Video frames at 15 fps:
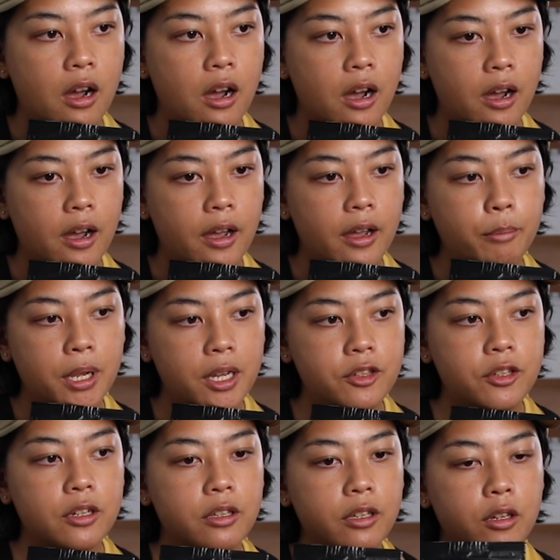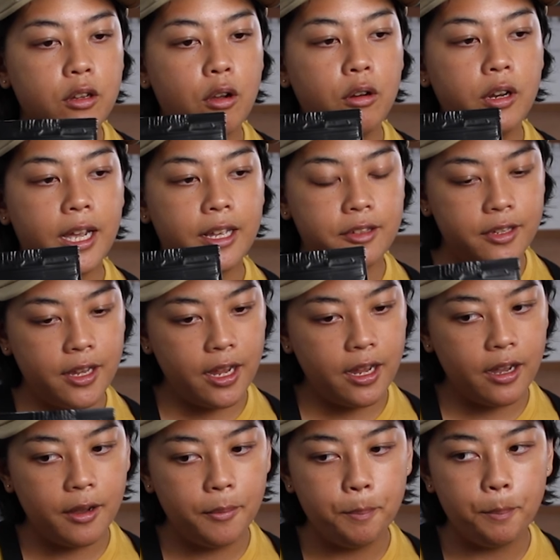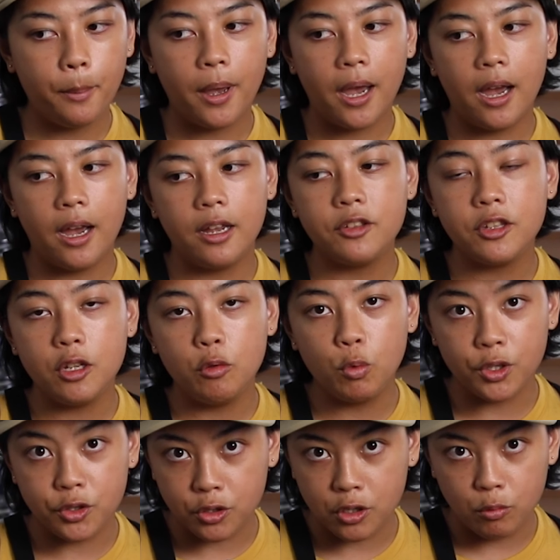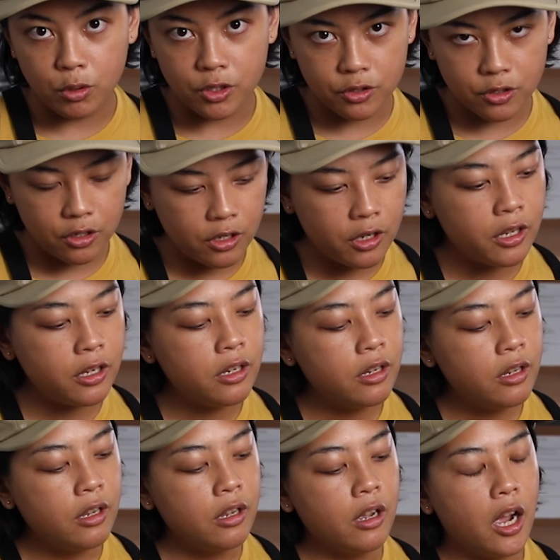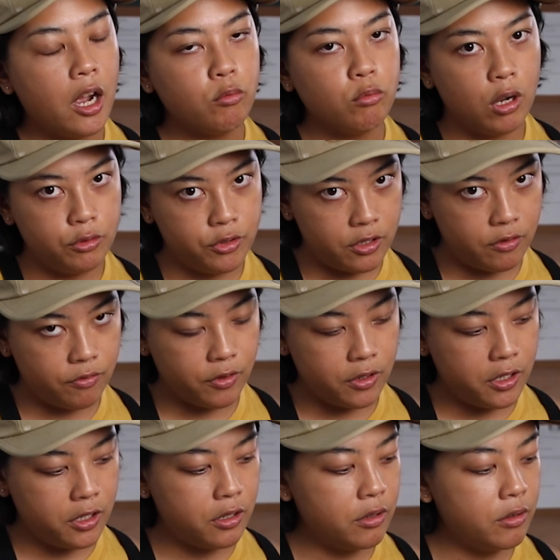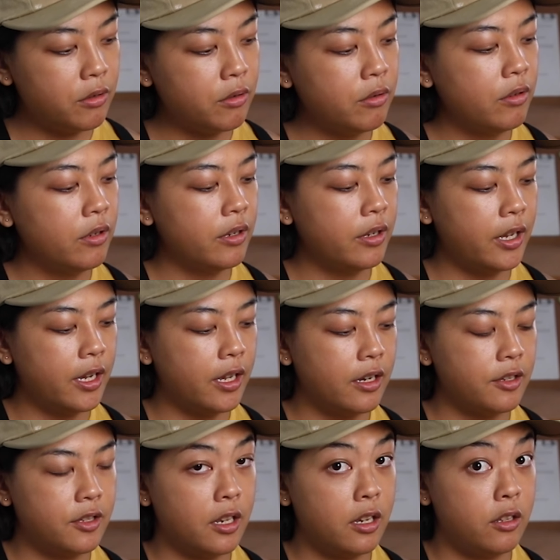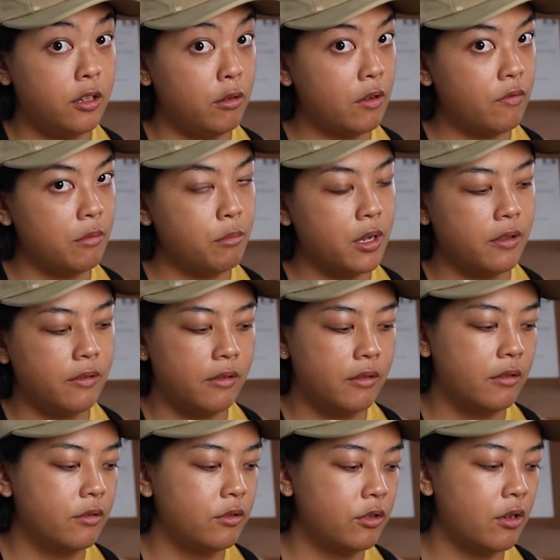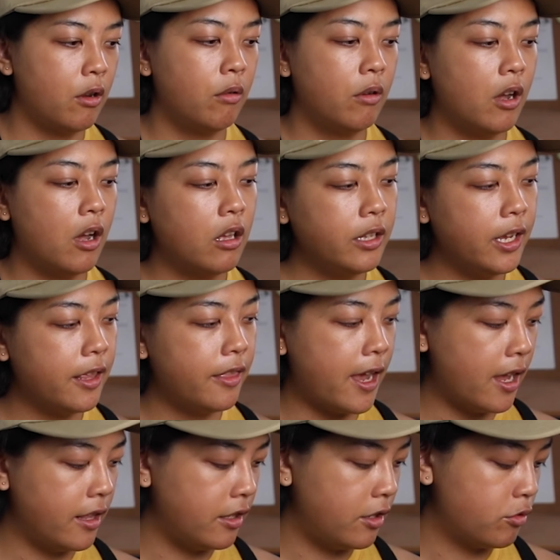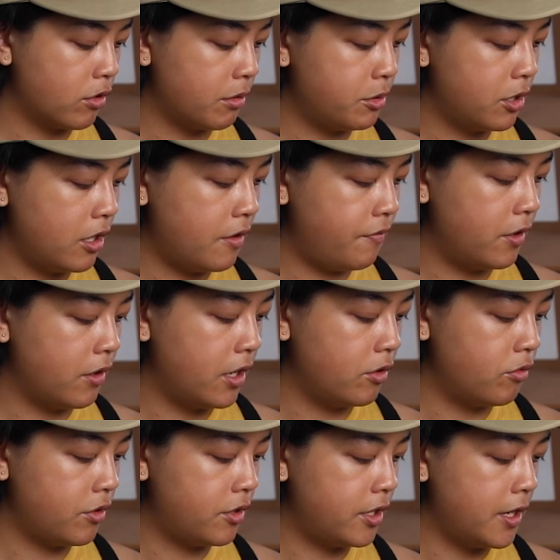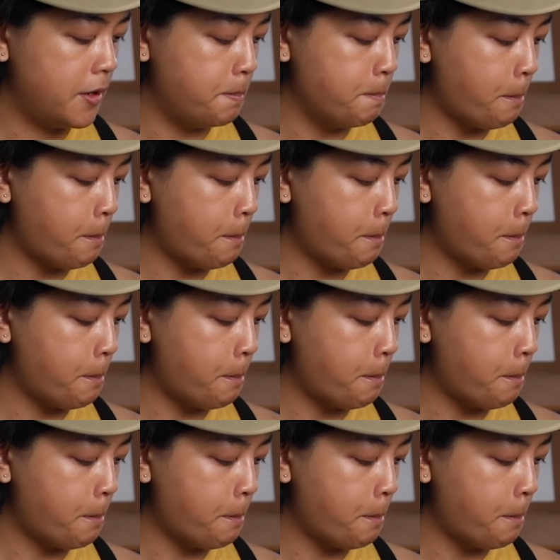I basically go to ASEA. I see what's good. I roast it for you, and I send it to you every month. So I'll link that in the description if you're interested.